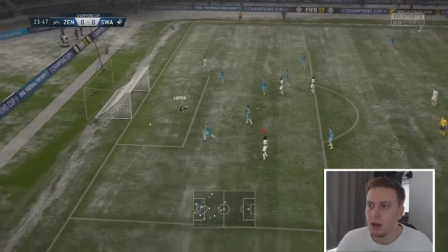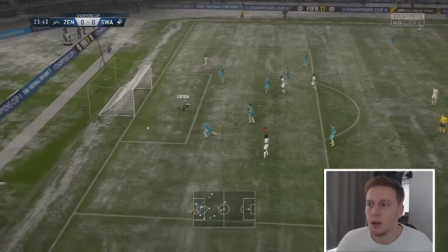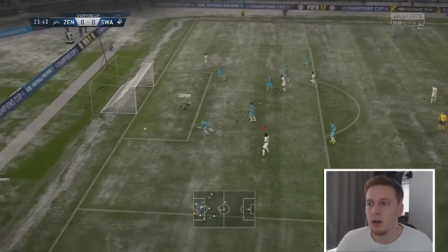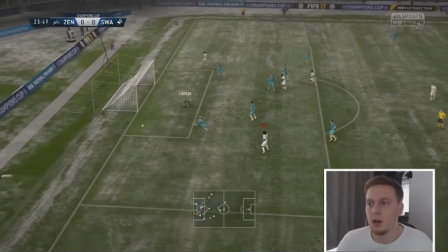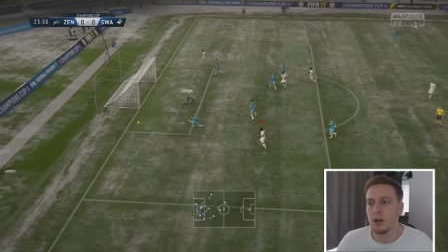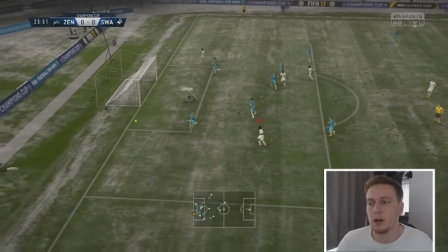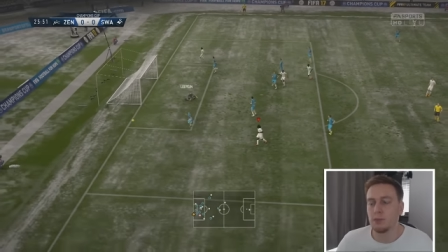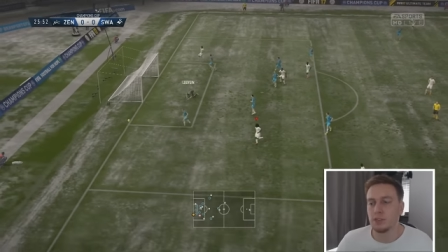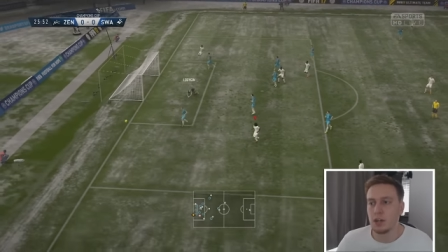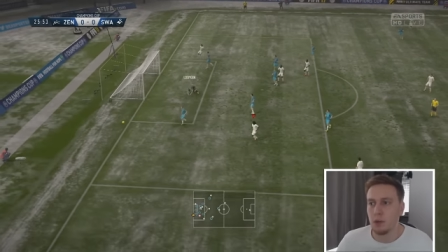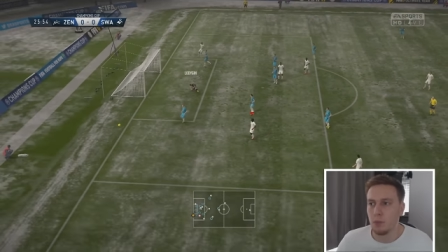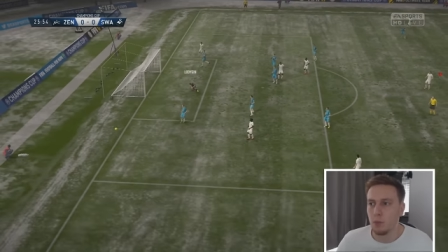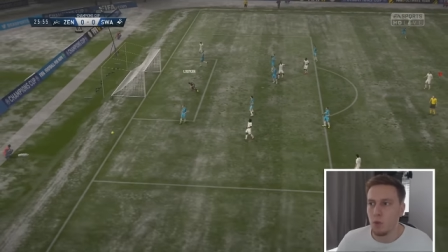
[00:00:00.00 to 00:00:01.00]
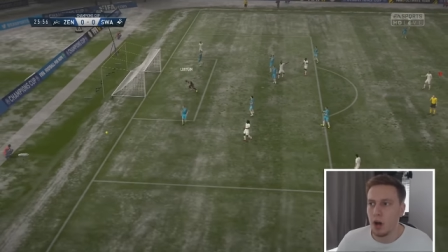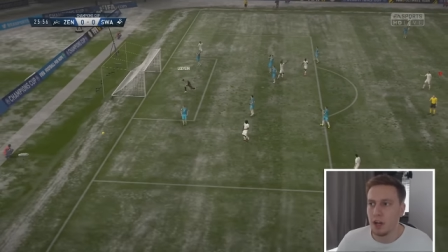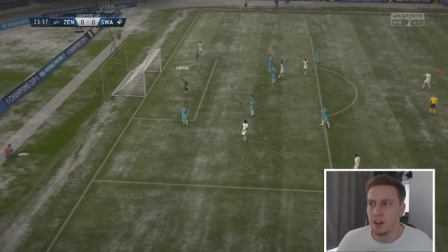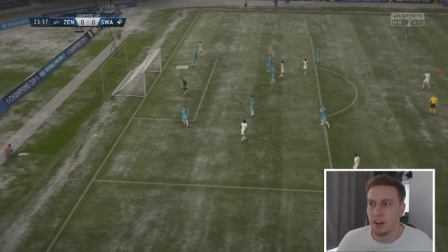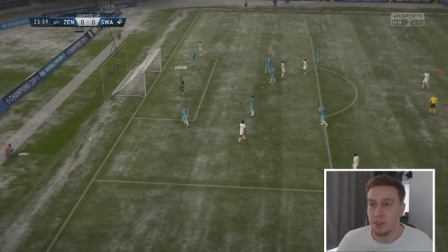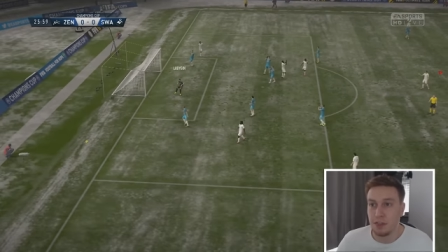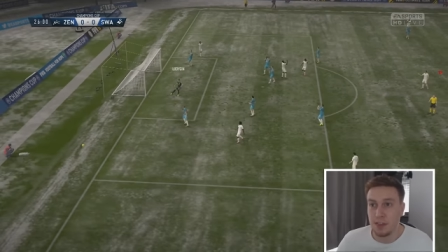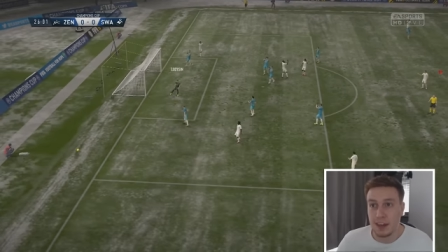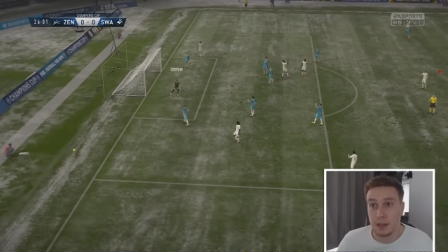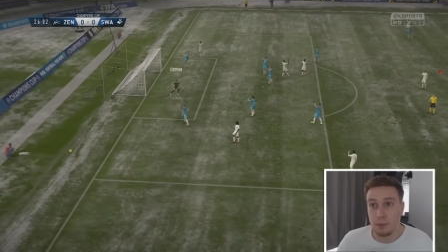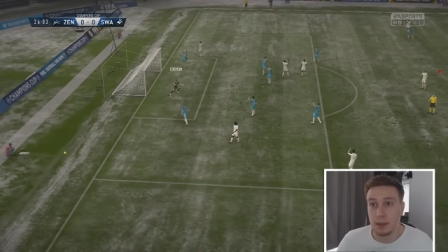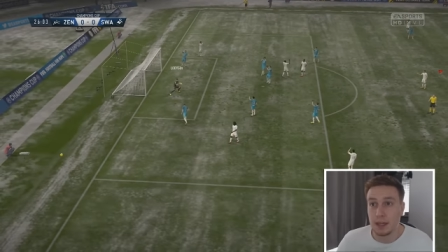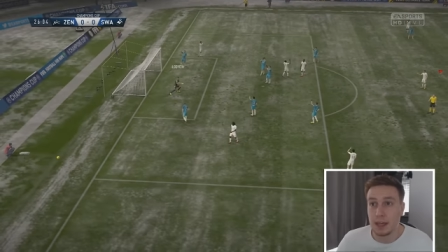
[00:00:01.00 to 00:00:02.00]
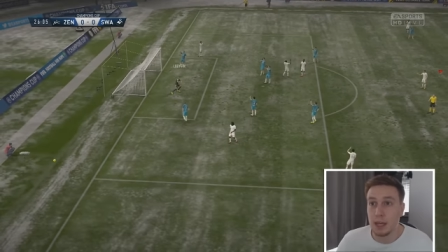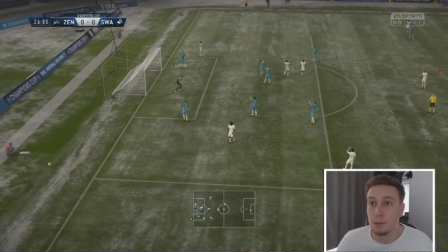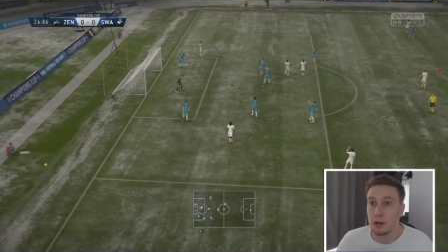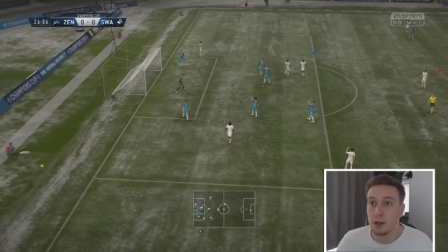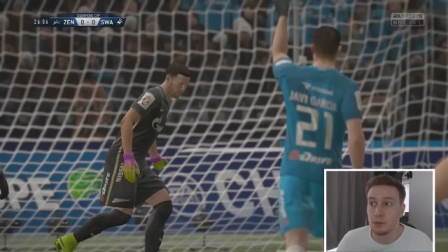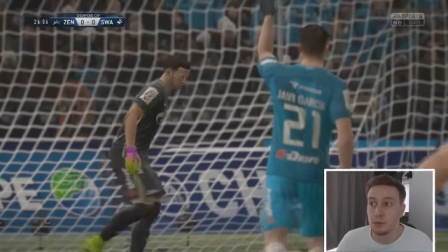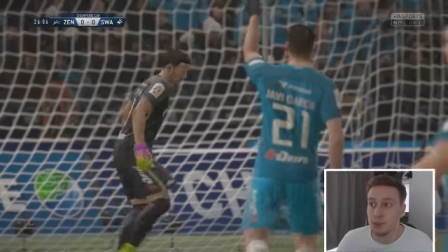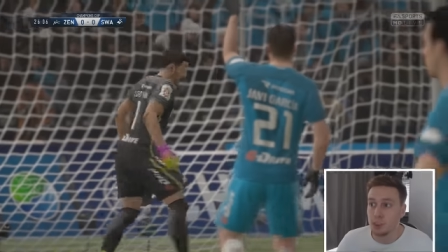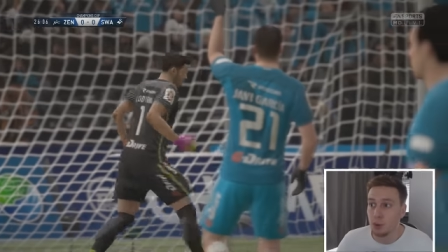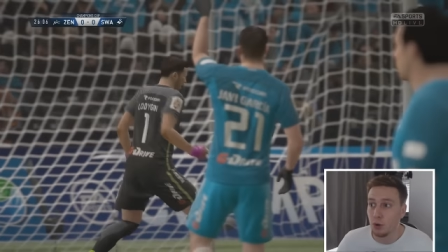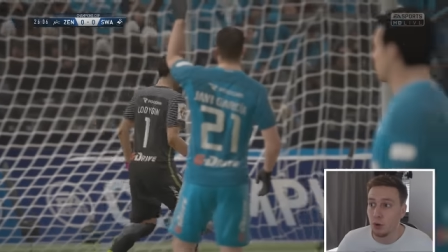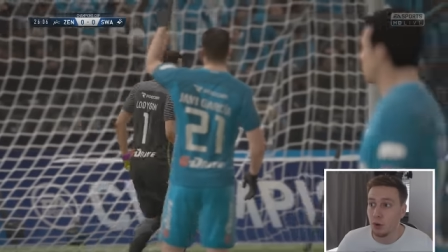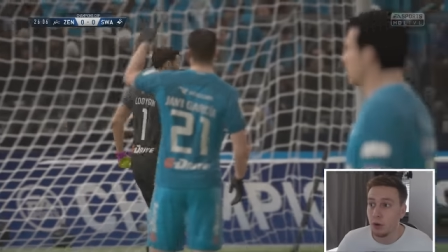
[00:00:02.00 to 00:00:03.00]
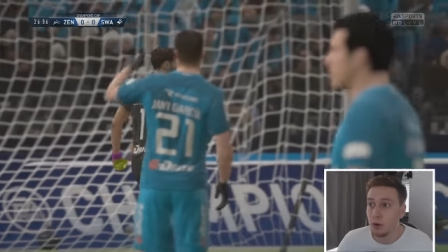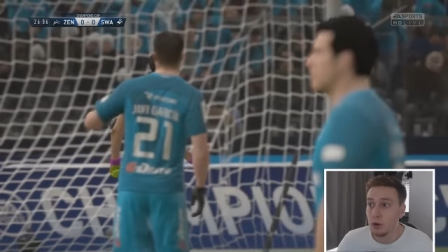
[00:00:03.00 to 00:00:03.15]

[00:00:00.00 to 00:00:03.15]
Oh, it was going wide, I think, but the keeper couldn't be sure.